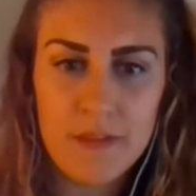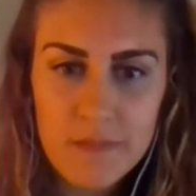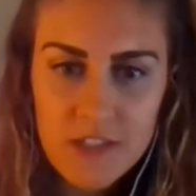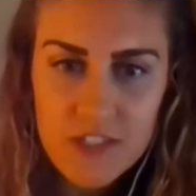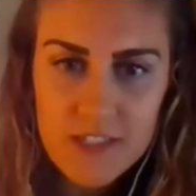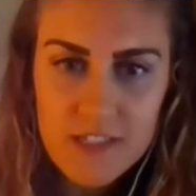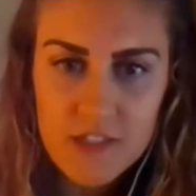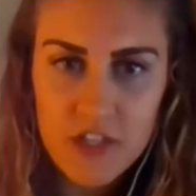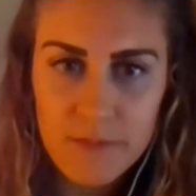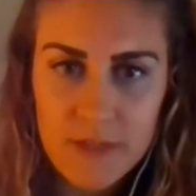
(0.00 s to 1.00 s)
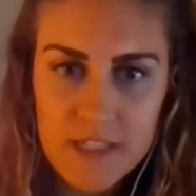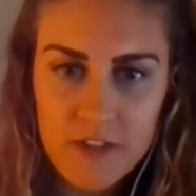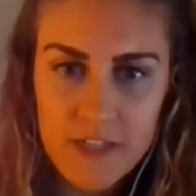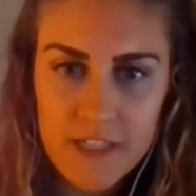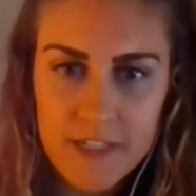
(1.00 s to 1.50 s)
Let me just share
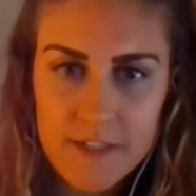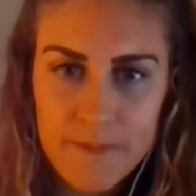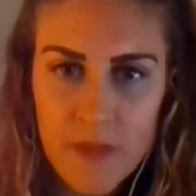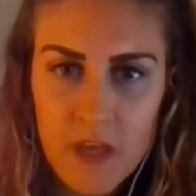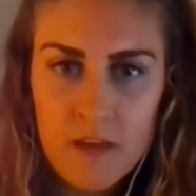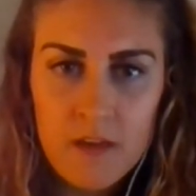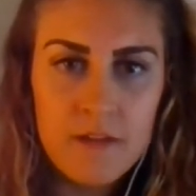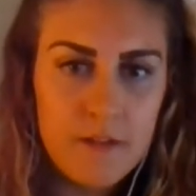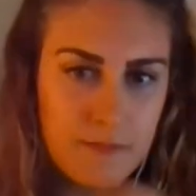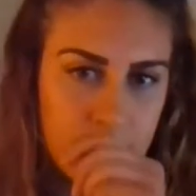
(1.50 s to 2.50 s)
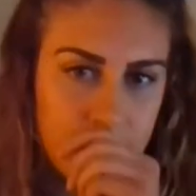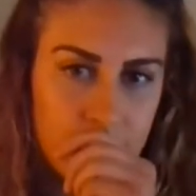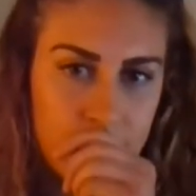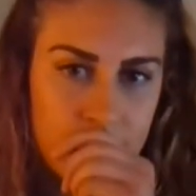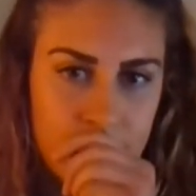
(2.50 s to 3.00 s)
my screen
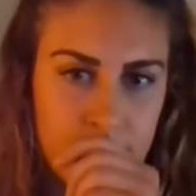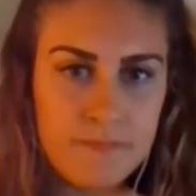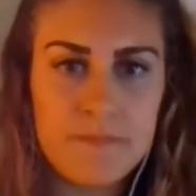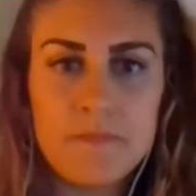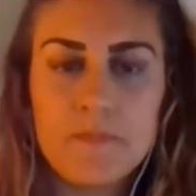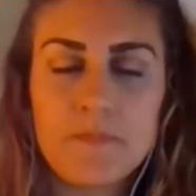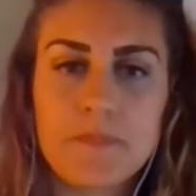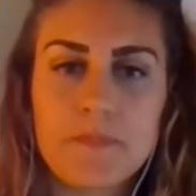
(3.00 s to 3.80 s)
here.